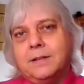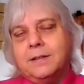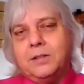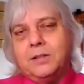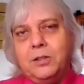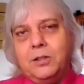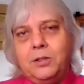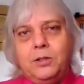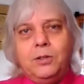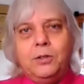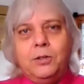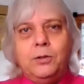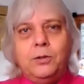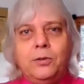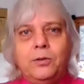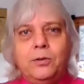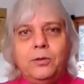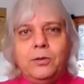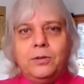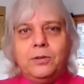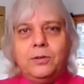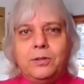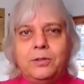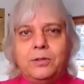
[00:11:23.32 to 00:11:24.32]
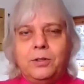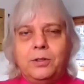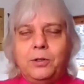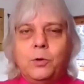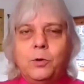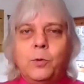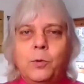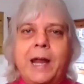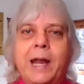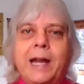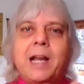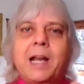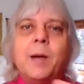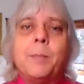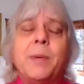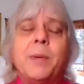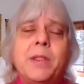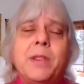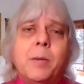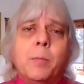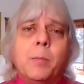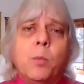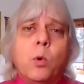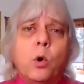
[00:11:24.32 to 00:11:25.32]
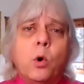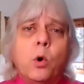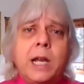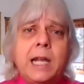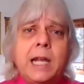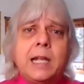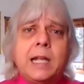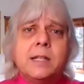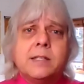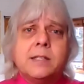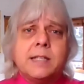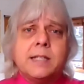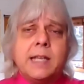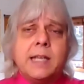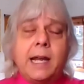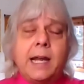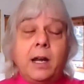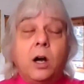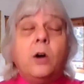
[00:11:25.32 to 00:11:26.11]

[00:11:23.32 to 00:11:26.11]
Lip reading: Do you wake up in the morning and say,